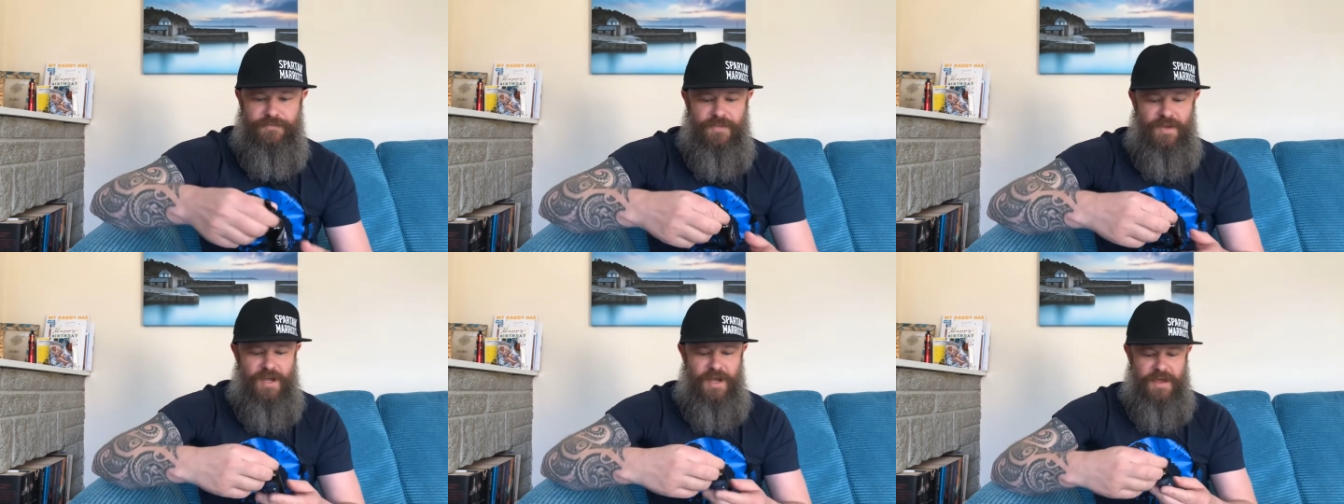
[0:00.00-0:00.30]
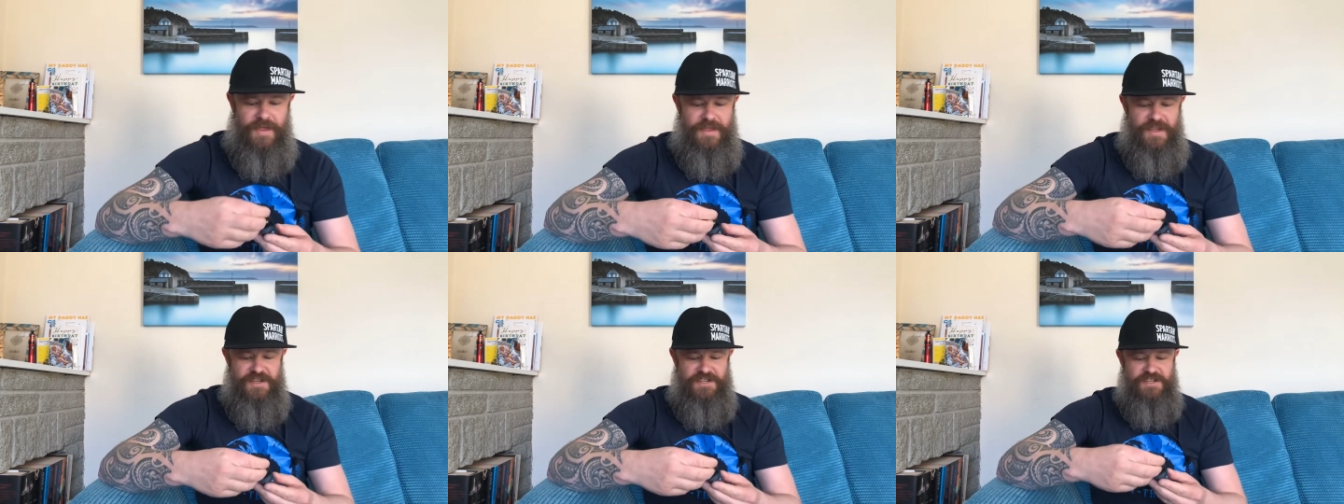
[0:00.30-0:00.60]

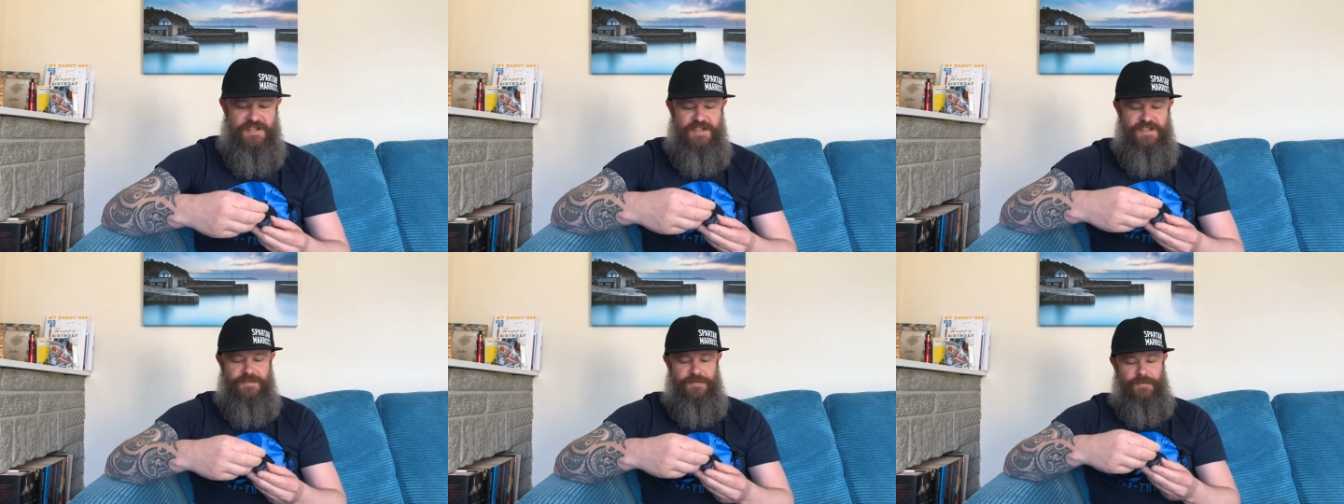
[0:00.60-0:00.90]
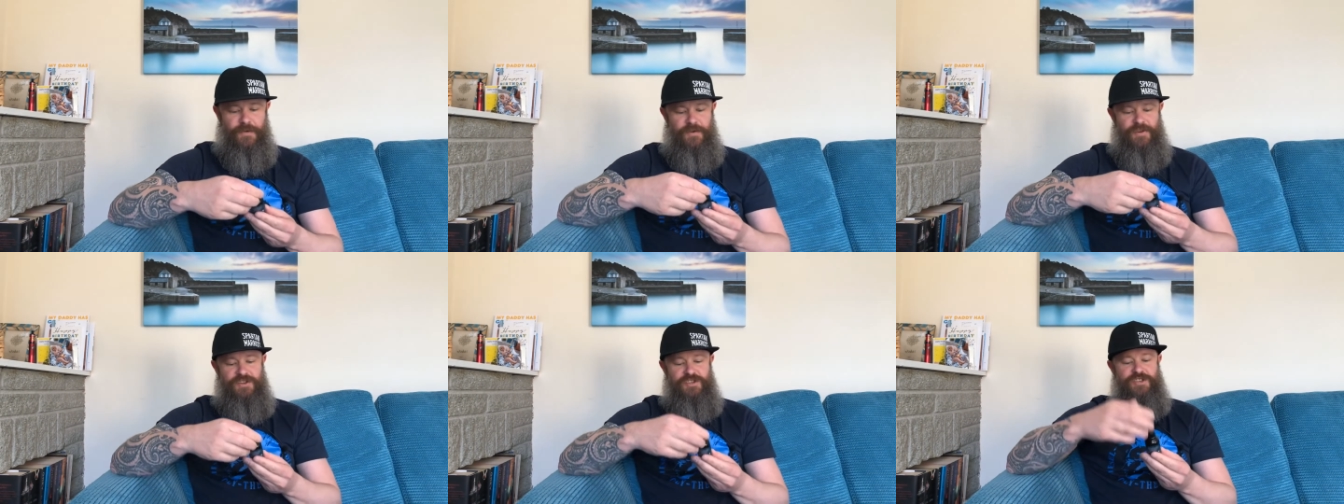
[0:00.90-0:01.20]
and this is
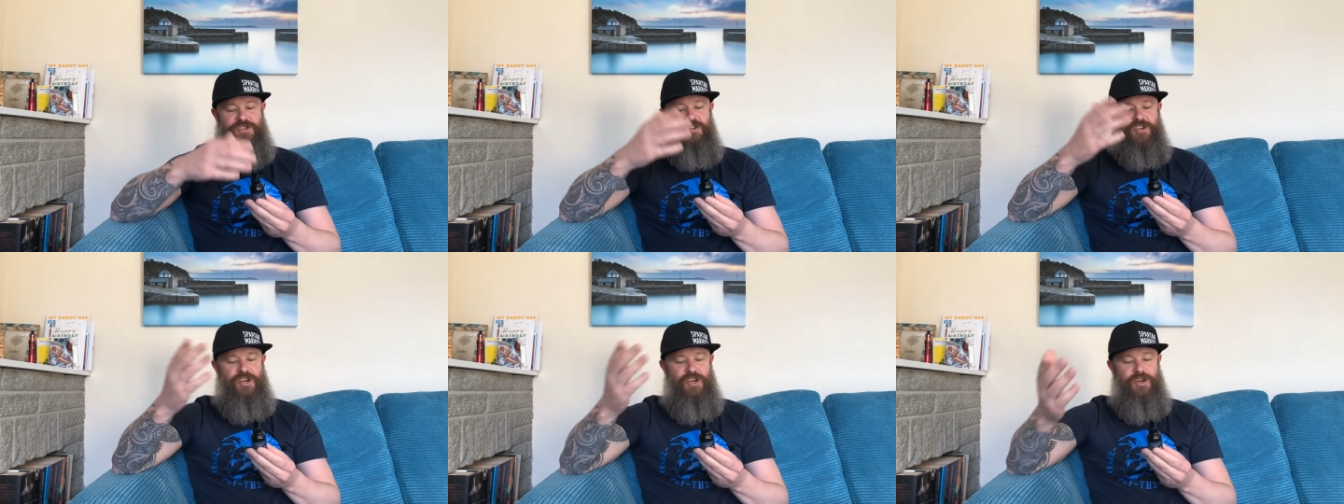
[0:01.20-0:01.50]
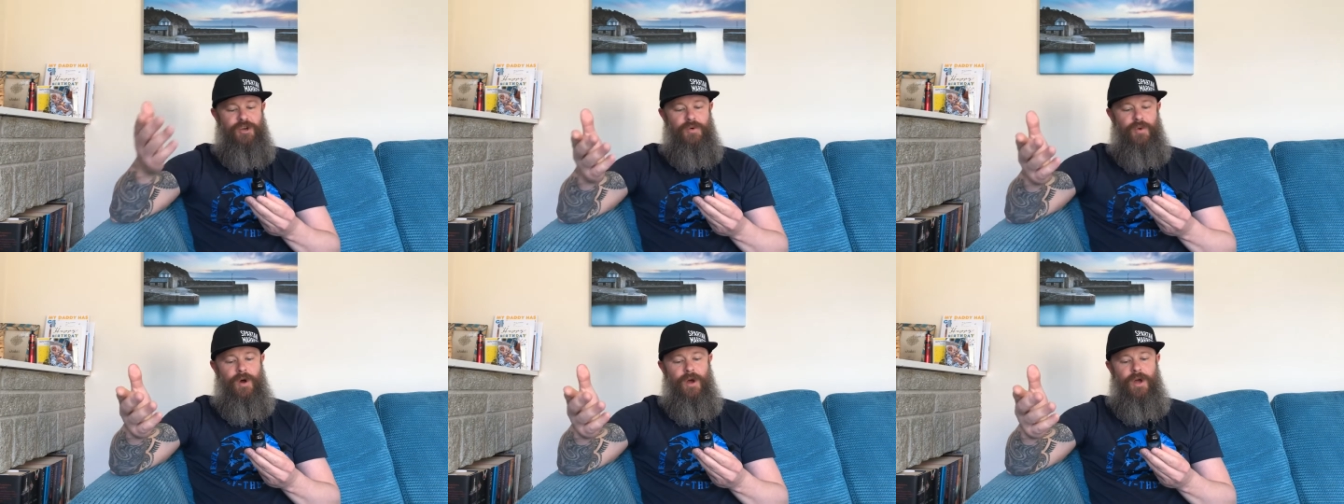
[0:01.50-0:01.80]
for his
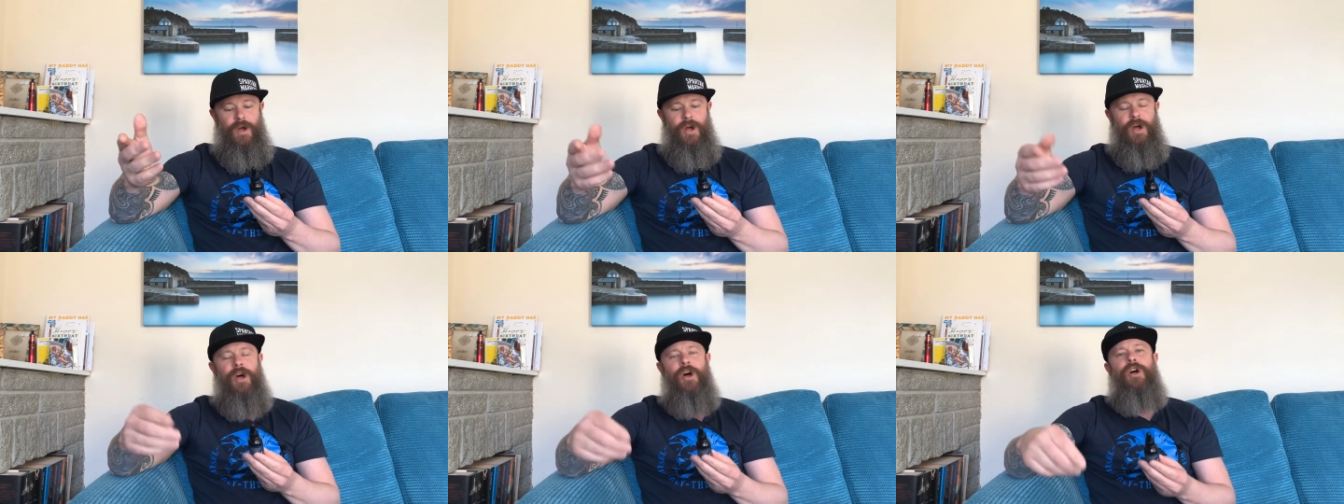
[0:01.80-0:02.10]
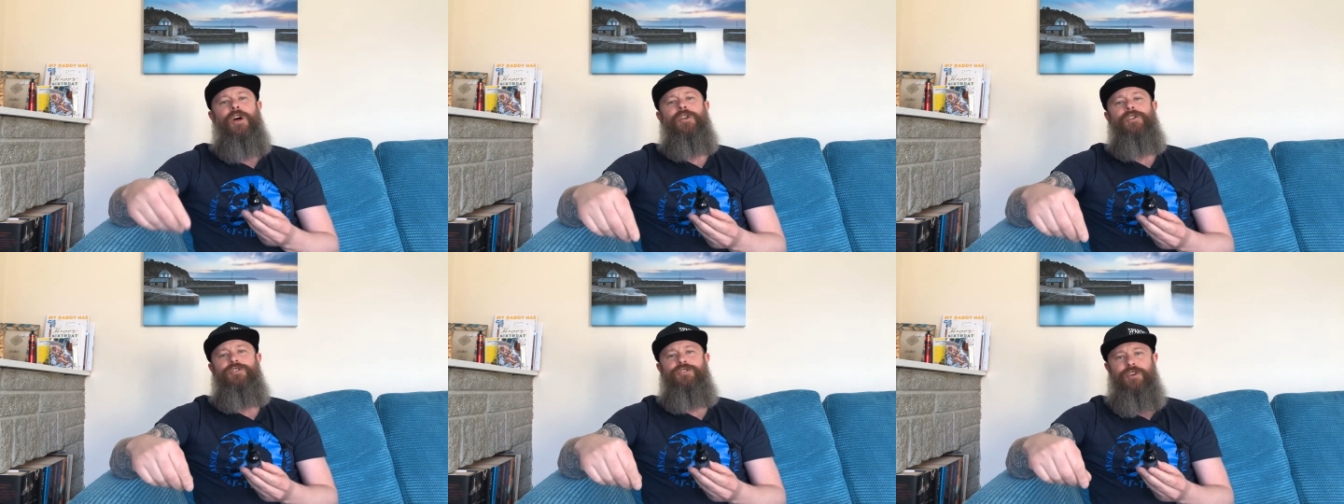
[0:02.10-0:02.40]
new
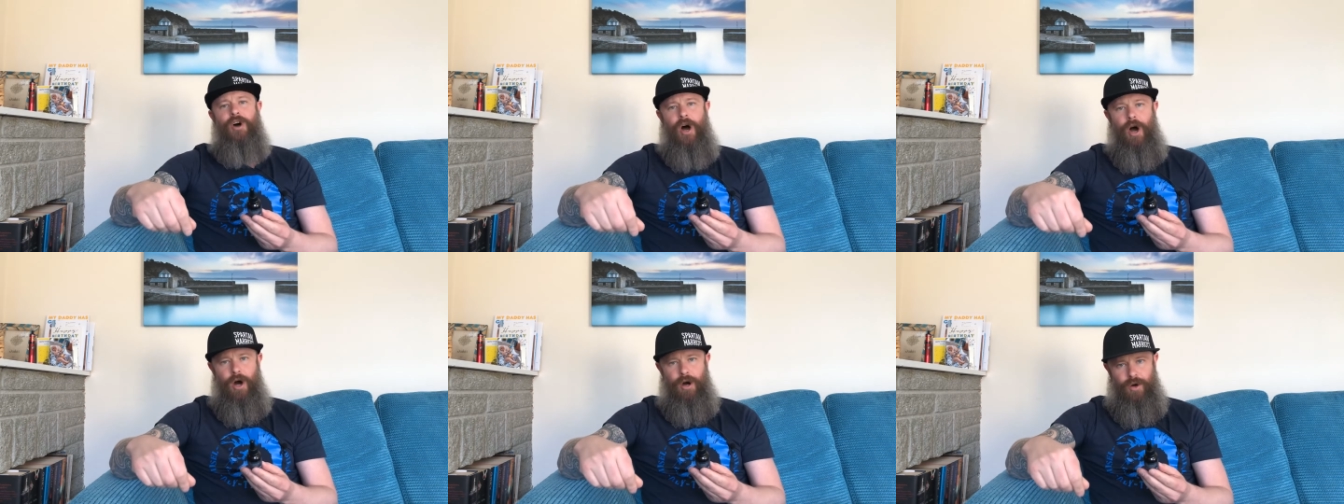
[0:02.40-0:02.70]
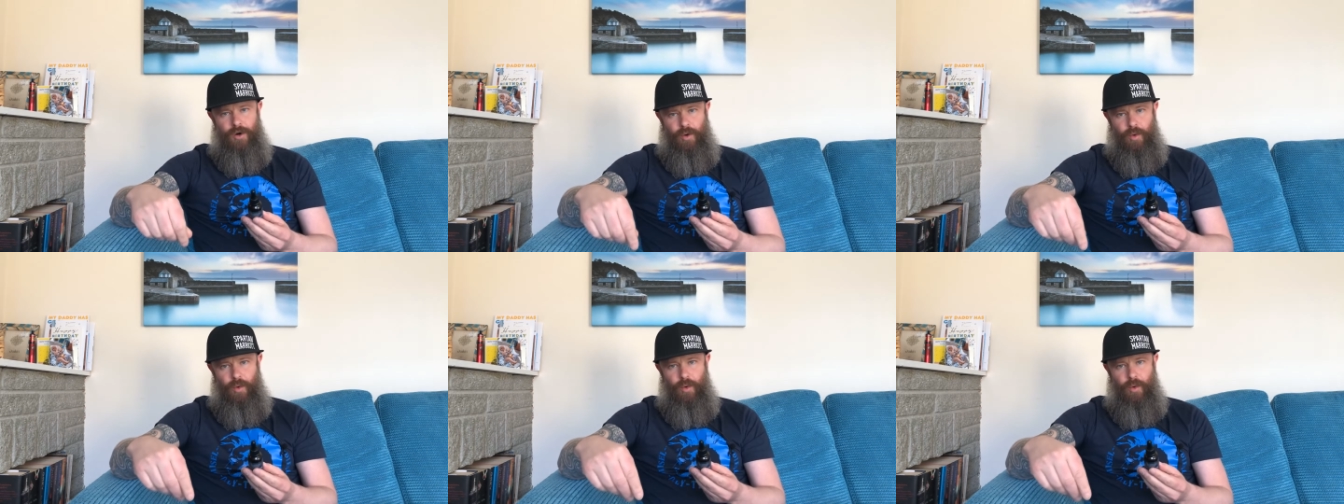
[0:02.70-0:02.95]
Dark